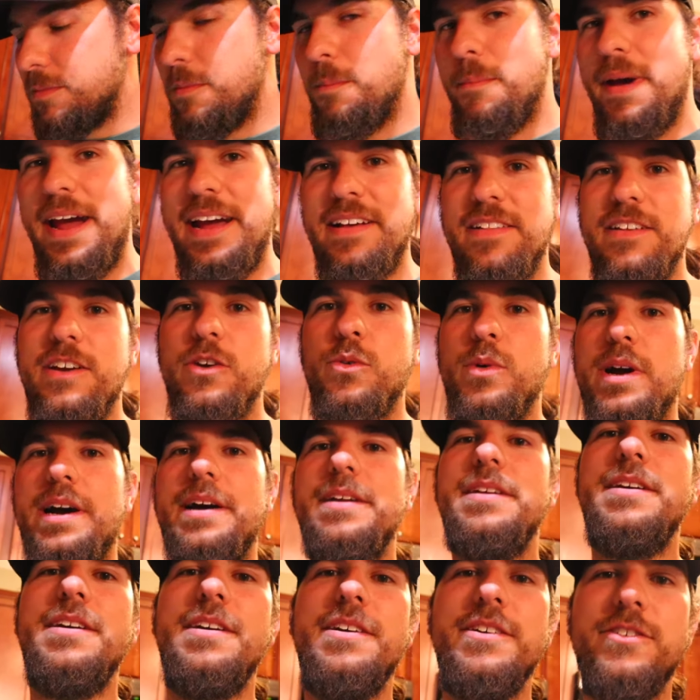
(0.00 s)
Mainly
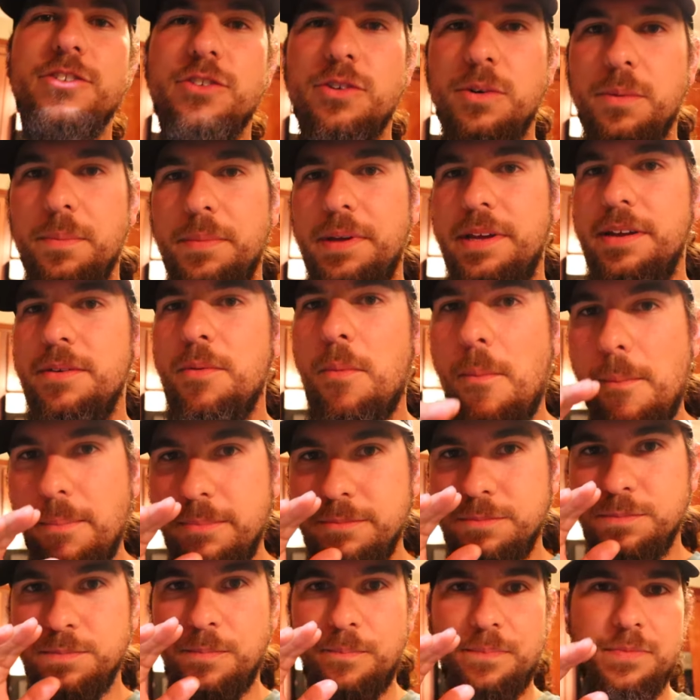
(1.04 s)
around here it's gonna be
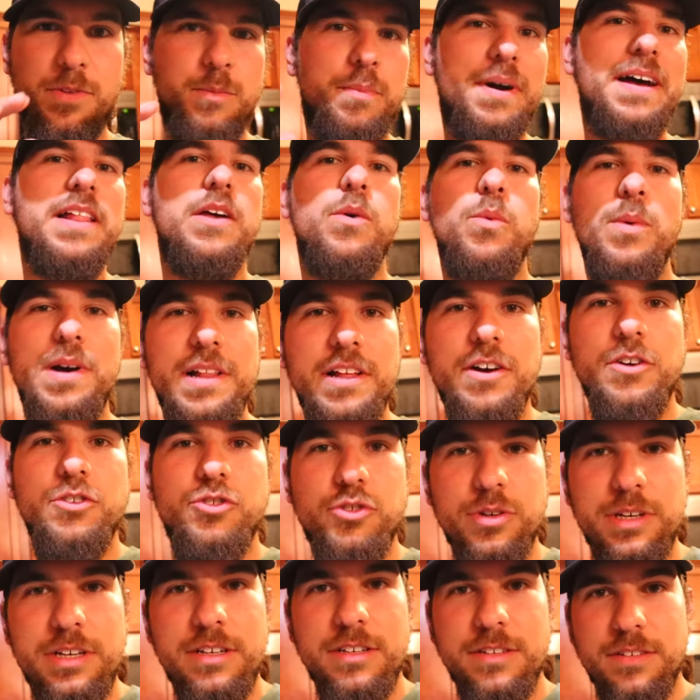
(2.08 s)
probably willow
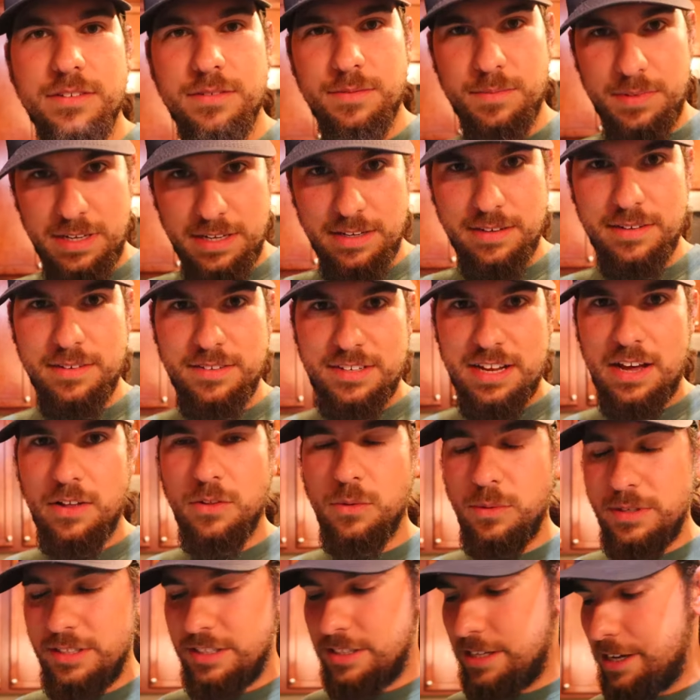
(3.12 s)
trees in South
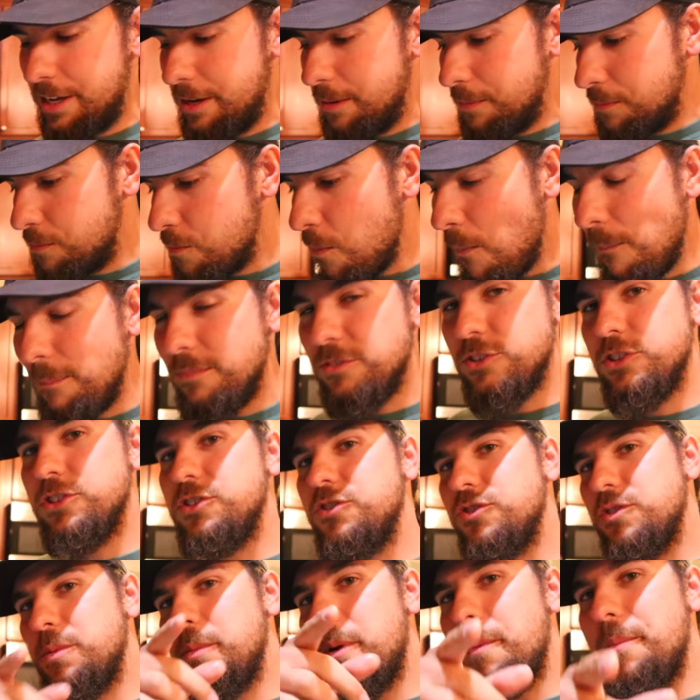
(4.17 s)
Louisiana. So
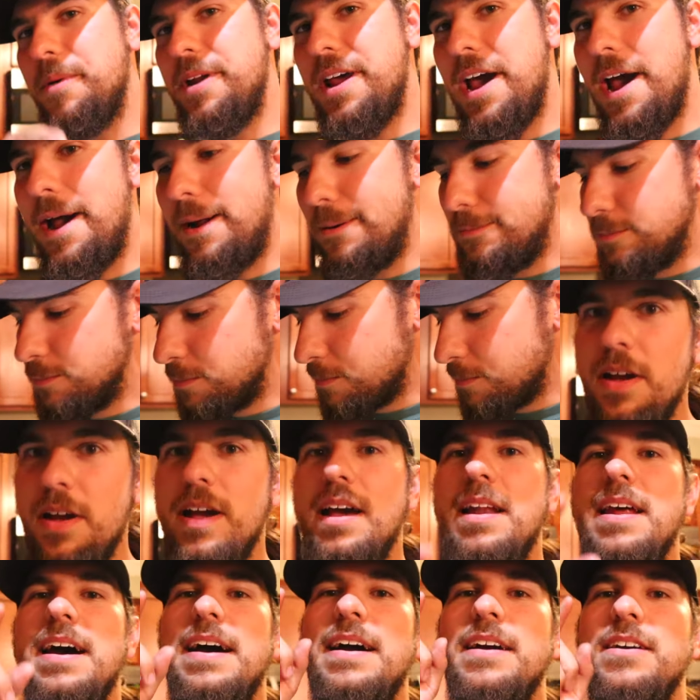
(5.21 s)
just remember that.
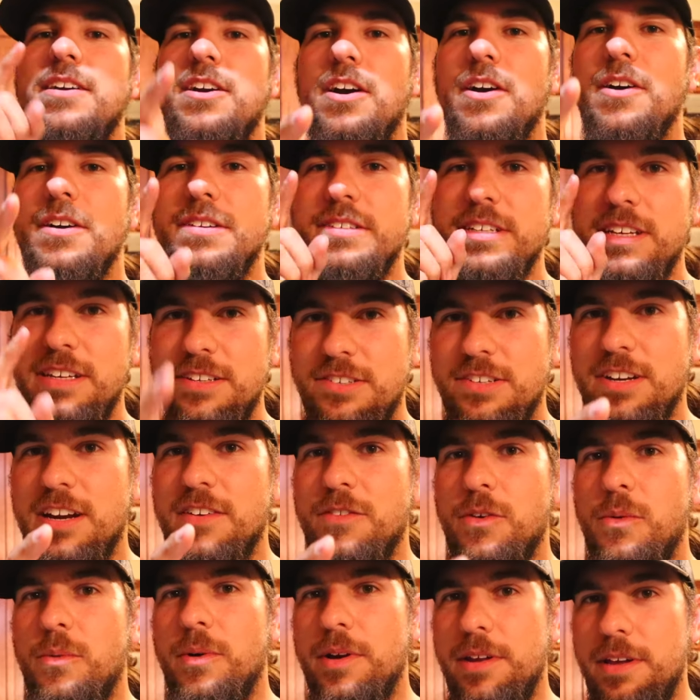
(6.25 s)
And I encourage each and
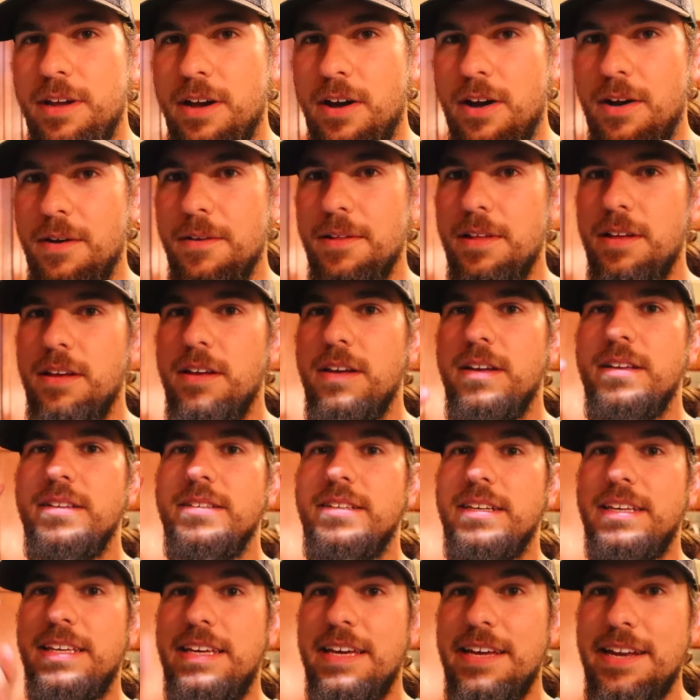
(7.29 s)
every one of y'all
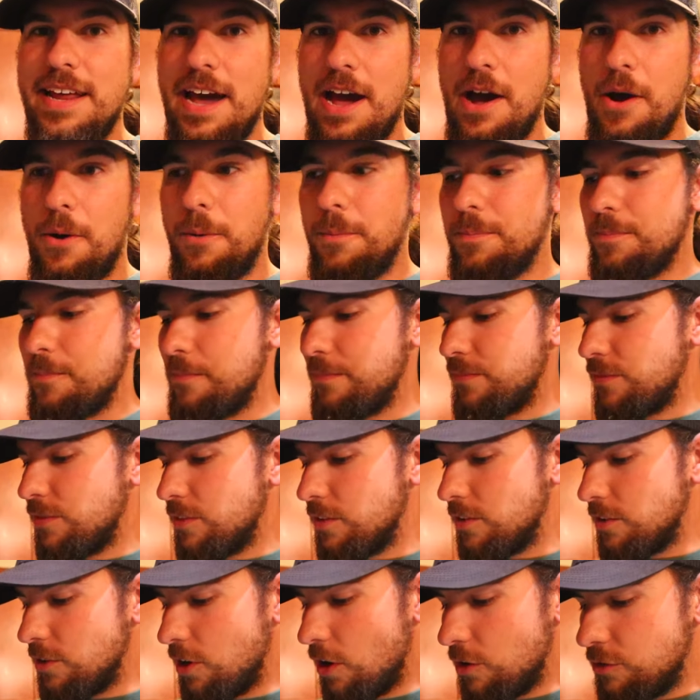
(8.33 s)
to get out,
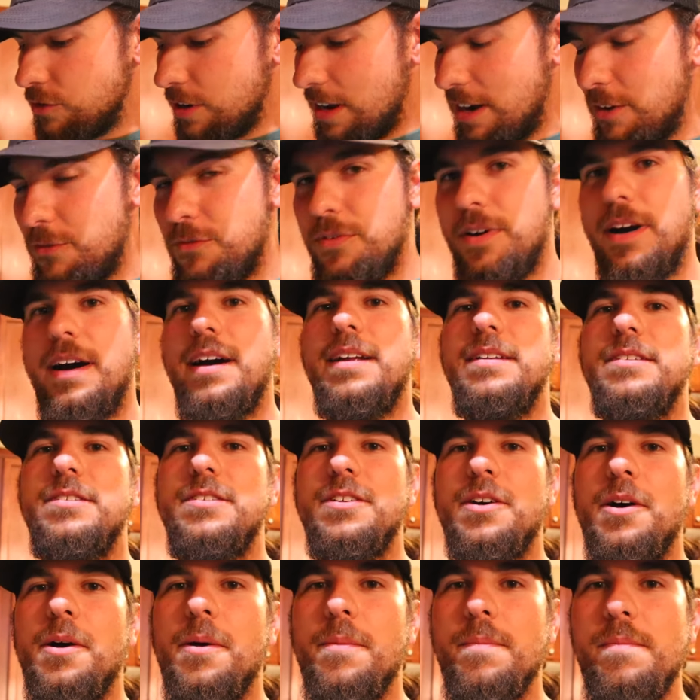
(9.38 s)
go try to find
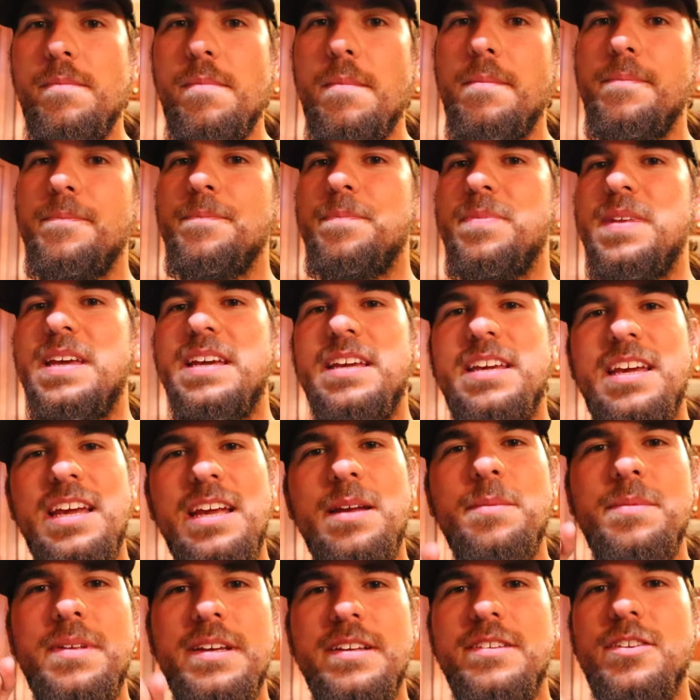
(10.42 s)
some, and
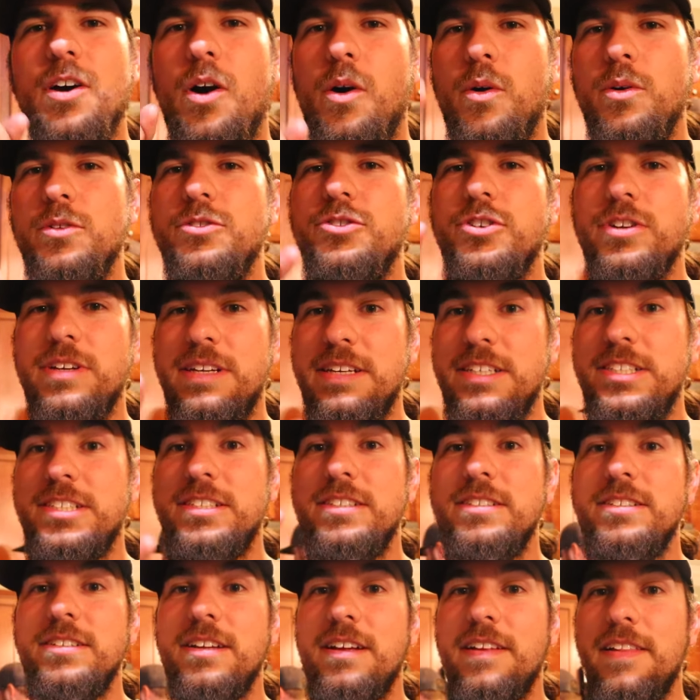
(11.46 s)
keep these old
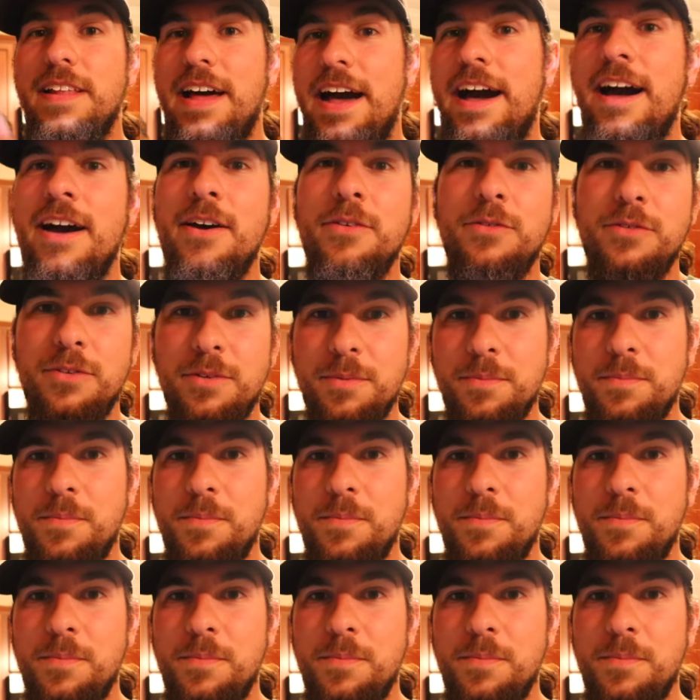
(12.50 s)
traditions alive.